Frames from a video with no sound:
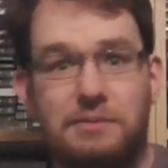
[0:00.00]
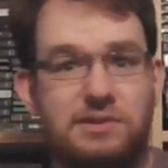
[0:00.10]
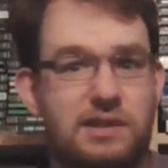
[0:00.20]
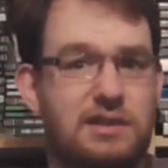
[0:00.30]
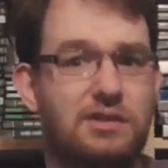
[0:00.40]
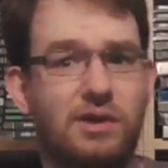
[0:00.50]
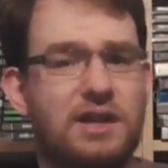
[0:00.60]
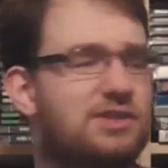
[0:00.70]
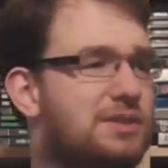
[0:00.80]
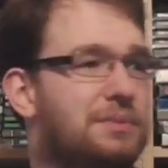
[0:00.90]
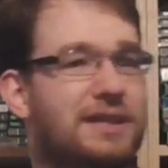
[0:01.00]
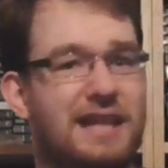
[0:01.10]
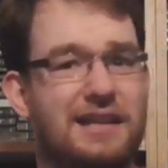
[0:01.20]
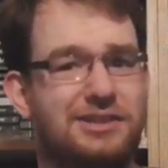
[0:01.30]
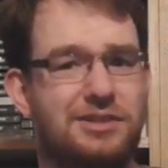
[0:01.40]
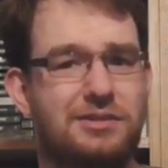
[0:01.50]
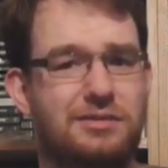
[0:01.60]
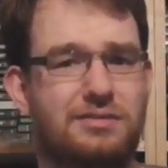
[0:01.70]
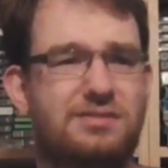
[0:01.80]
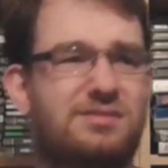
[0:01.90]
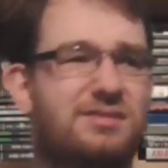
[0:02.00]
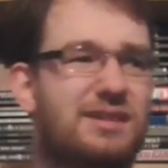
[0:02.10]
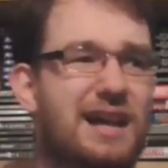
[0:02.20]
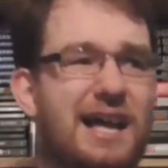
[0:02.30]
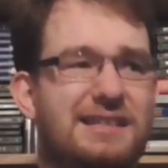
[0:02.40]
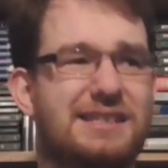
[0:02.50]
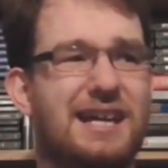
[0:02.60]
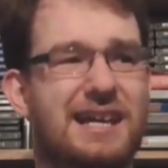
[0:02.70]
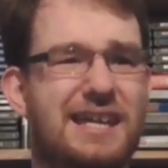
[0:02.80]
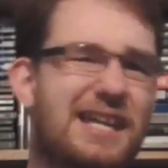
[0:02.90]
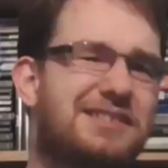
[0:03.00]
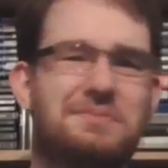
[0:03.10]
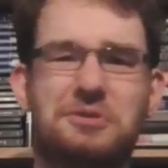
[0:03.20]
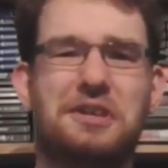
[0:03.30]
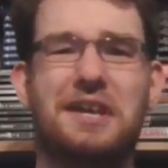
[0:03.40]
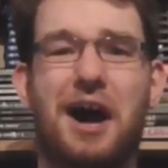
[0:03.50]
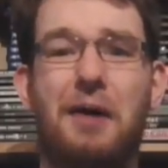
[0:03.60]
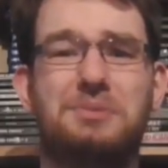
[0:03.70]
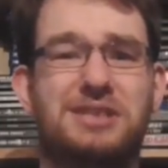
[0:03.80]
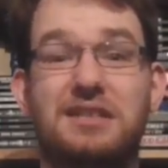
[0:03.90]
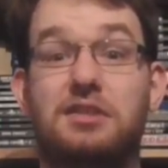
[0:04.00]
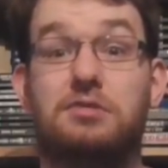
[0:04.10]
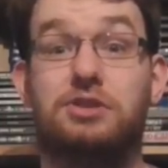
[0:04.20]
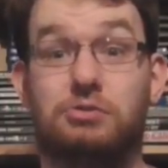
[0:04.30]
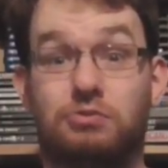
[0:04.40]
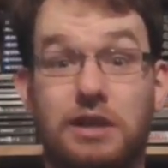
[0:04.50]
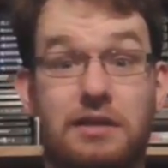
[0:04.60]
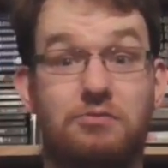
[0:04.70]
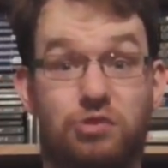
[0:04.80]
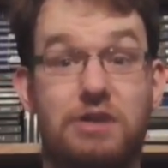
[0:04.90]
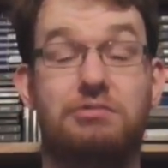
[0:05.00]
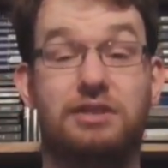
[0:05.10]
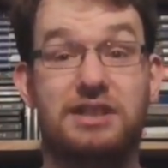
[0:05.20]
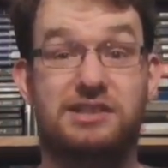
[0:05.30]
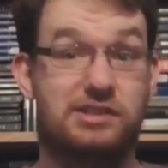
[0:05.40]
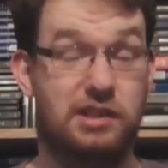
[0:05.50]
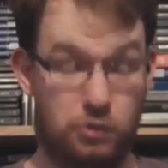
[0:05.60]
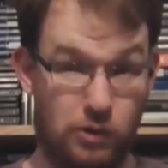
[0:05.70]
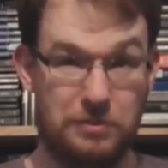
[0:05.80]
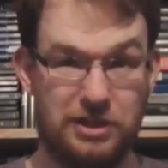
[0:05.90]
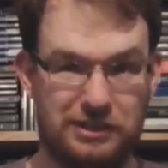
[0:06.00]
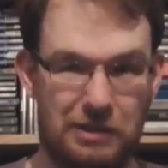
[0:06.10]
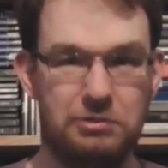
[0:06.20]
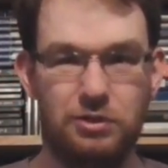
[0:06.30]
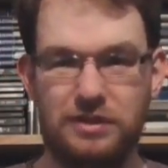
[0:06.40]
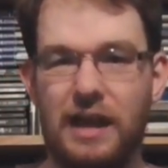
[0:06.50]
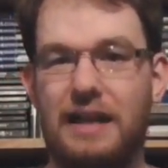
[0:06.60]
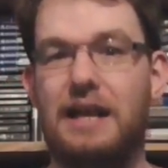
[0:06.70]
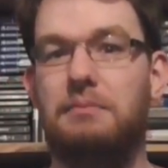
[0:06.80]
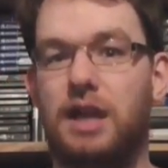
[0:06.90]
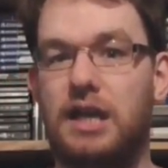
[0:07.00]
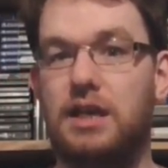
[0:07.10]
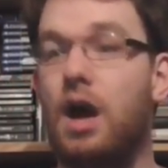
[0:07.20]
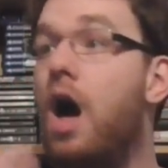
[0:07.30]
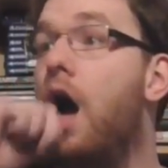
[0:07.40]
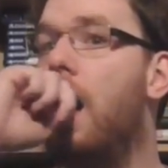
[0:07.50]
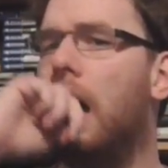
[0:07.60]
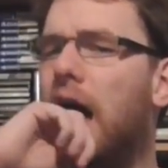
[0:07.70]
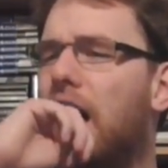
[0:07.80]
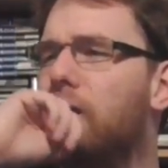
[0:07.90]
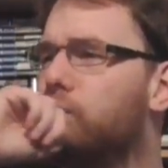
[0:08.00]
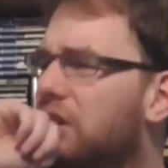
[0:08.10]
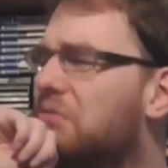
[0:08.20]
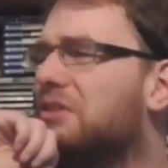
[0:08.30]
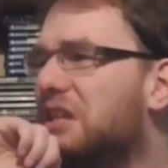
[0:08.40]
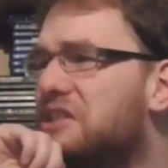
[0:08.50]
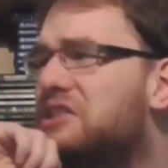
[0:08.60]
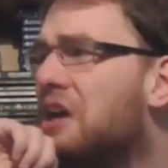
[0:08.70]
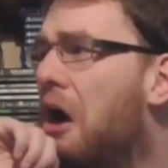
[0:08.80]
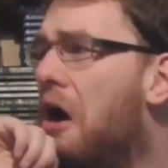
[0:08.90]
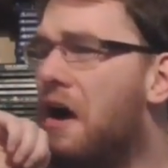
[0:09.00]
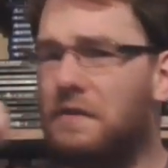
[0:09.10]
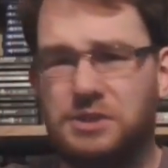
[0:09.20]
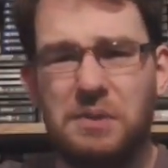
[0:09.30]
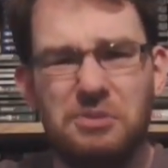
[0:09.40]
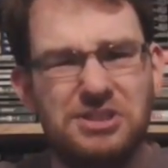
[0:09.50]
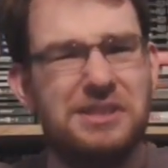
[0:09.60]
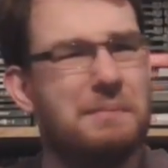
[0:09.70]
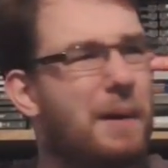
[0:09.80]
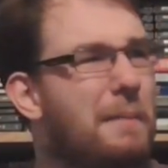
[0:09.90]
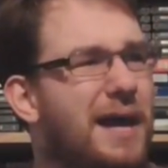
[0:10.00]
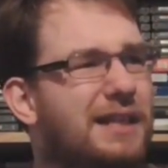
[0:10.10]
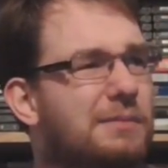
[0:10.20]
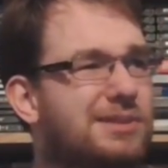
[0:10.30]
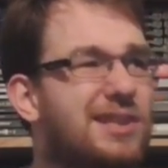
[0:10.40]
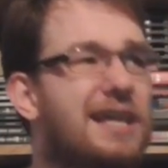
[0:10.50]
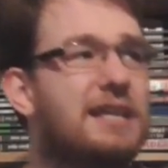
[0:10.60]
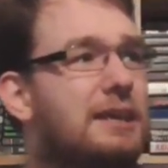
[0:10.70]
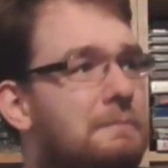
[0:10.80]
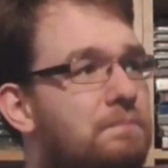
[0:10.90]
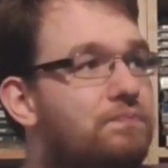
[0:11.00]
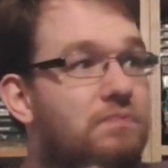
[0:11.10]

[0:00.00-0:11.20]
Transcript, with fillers: And I was like, oh, I used to play that too. And uh, he ends up looking it up, seeing that there's a re-release. He's like, oh, I'm going to download that. And I'm like, huh, re-release. For some reason in my mind it was like,